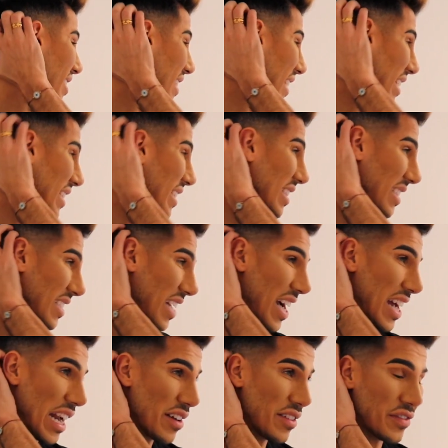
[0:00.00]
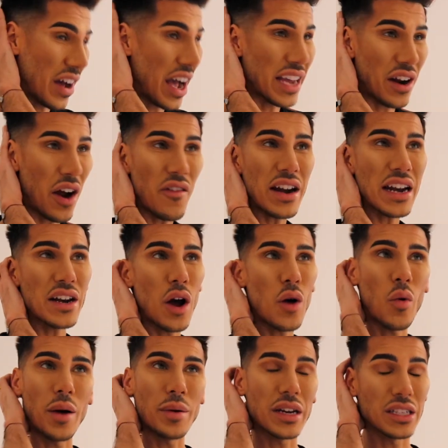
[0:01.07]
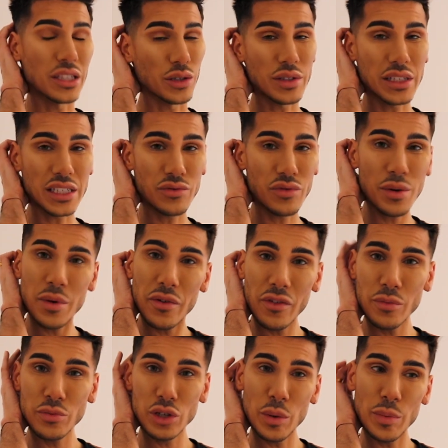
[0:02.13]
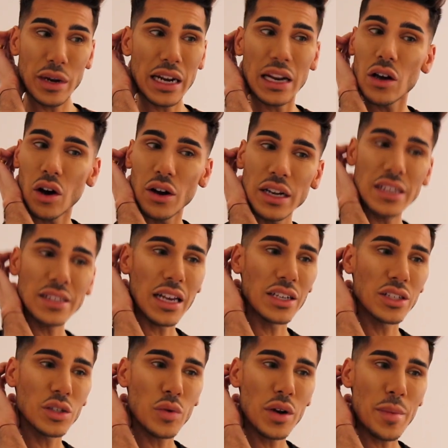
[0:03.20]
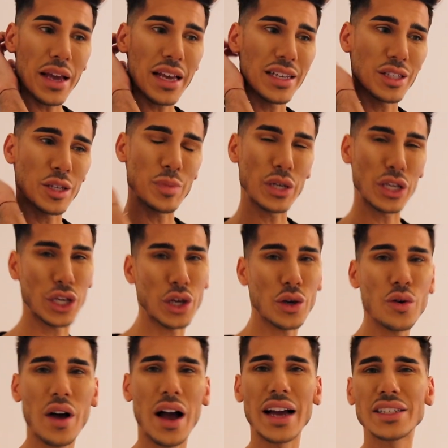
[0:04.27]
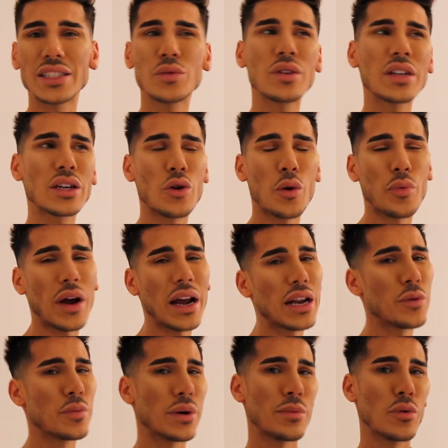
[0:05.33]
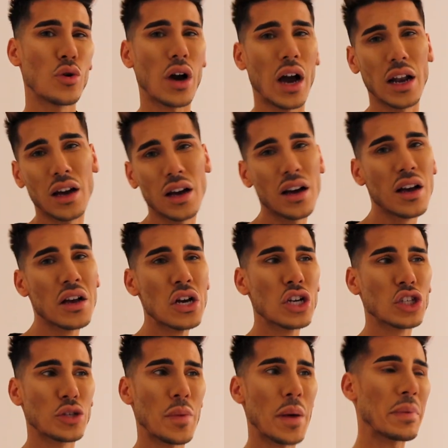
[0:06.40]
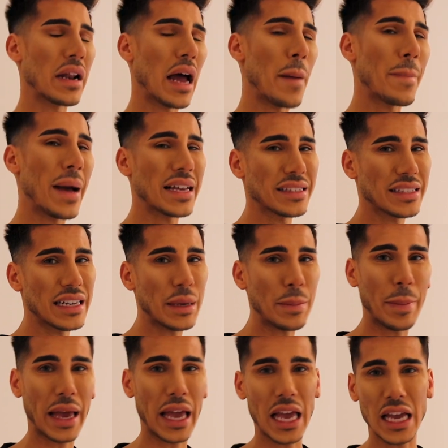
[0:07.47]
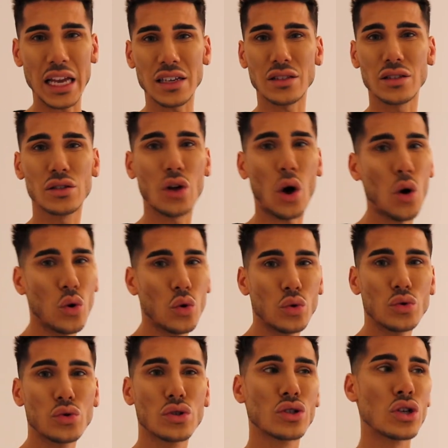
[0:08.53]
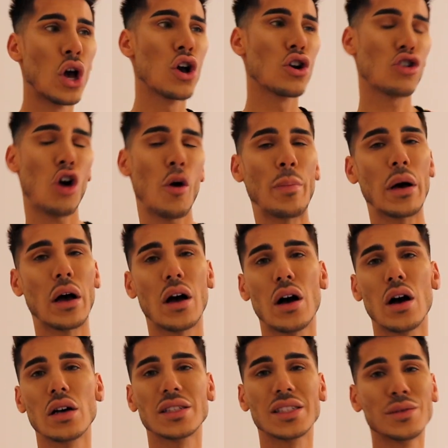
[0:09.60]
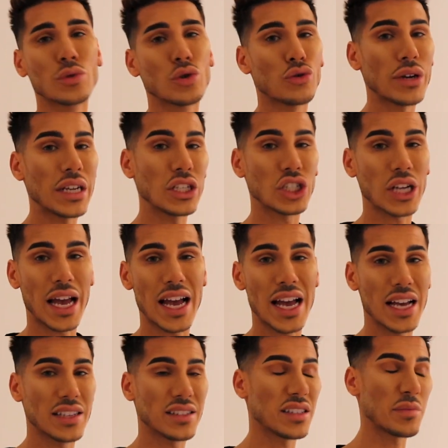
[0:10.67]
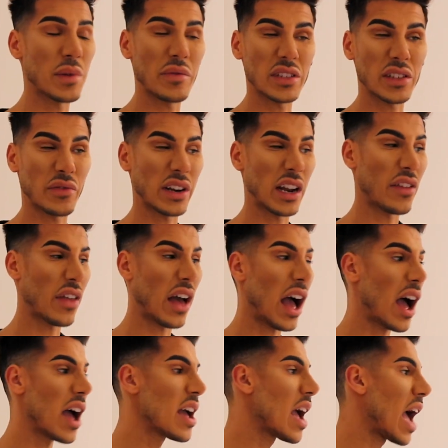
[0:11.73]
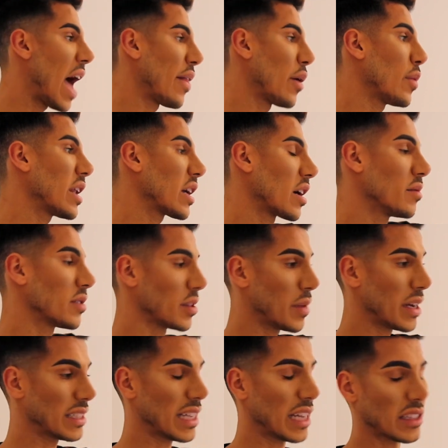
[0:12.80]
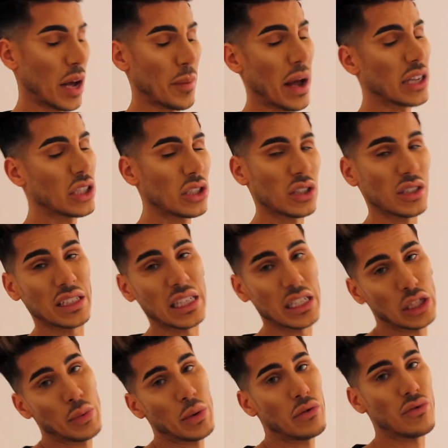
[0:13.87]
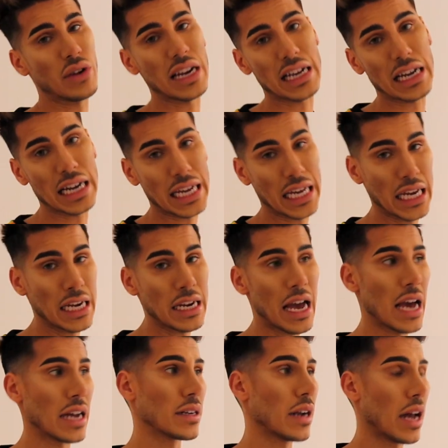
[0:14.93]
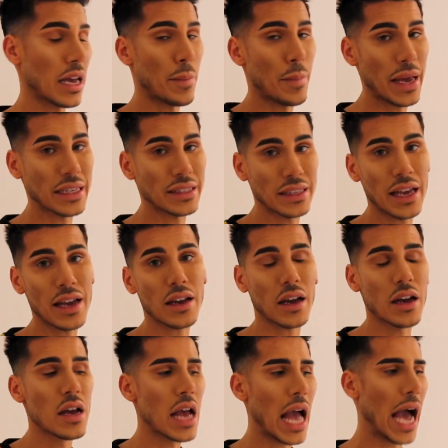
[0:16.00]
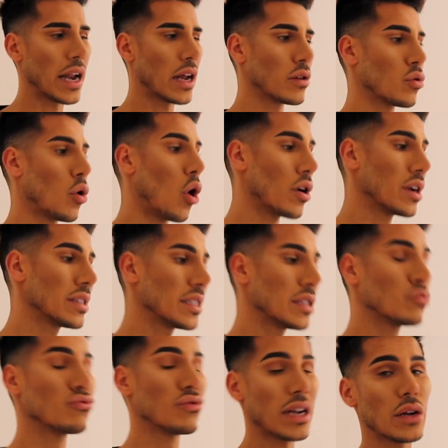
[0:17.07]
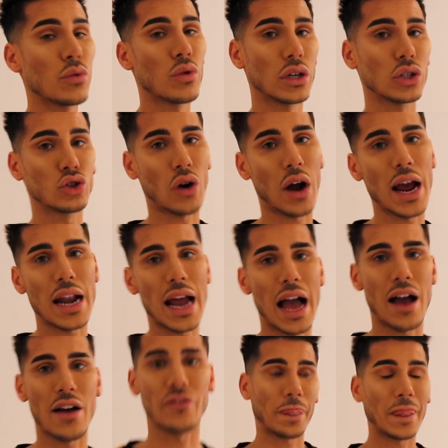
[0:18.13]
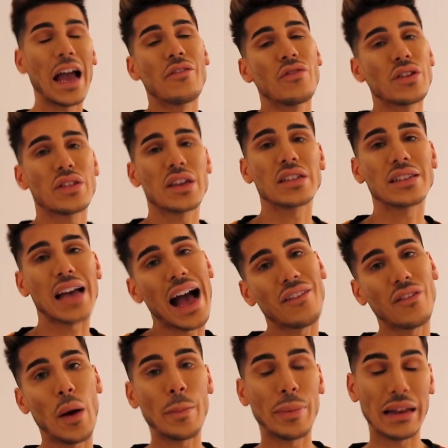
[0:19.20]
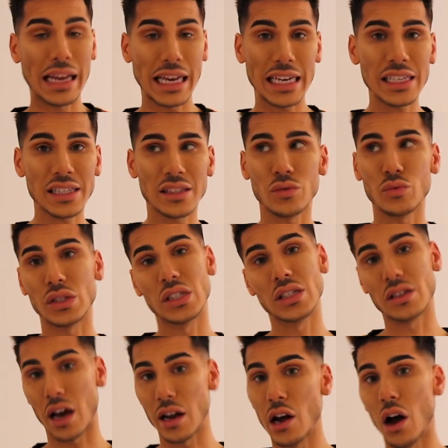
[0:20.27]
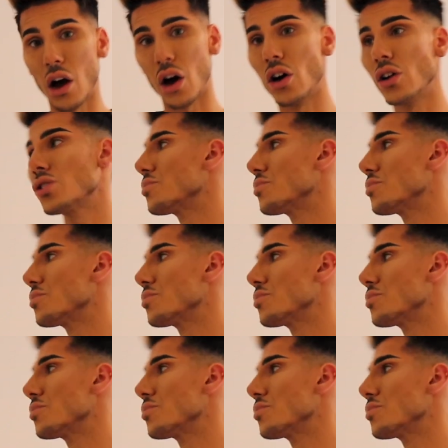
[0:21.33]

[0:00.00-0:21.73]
this kind of, I don't really know what I'm gonna do with this room if I'm completely honest. I just wanna make it super cute. I actually wanna incorporate a little bit more color. So maybe like pastel-y pinks, golds, copper, some green chairs, maybe something like that. And then when it comes to my setup, I actually just need it to be really clean and like basic. And I honestly really wanna try and have everything to have a place, which is kind of hard.